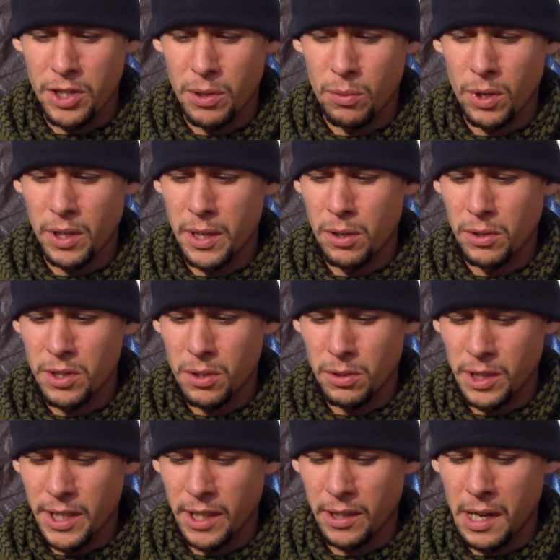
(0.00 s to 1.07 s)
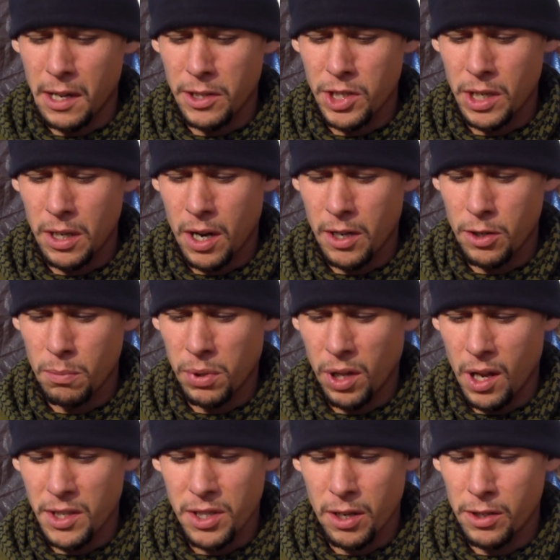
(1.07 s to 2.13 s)
technology, really old school technology, 100
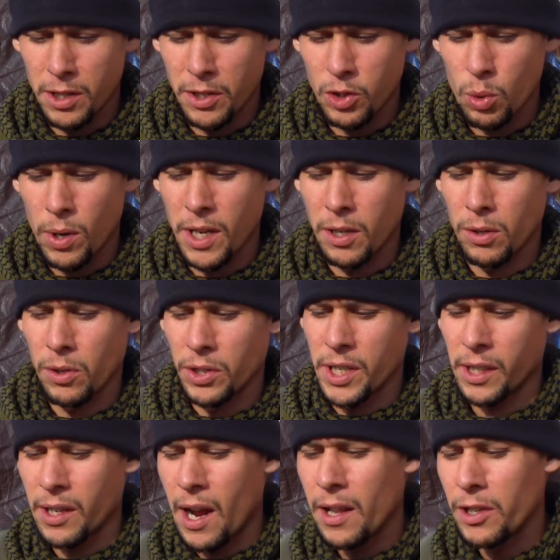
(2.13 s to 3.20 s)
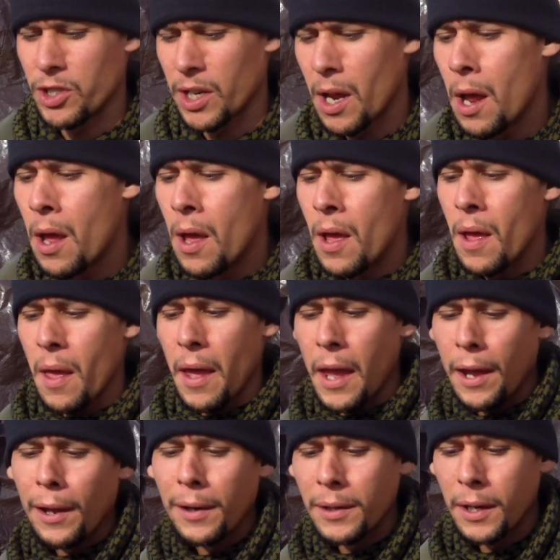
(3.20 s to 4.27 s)
plus, 120-year-old technology.
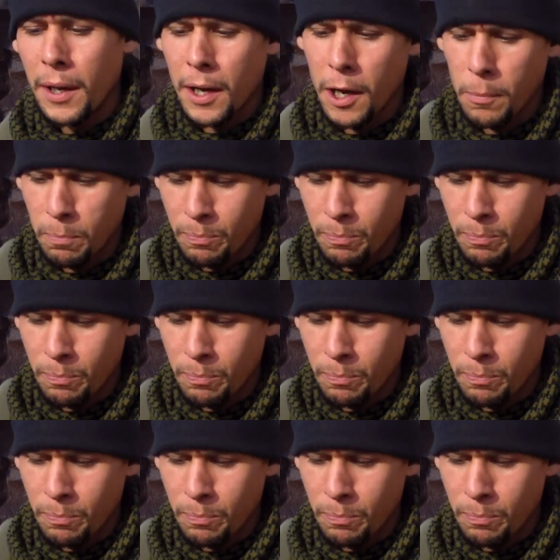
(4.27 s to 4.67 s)
And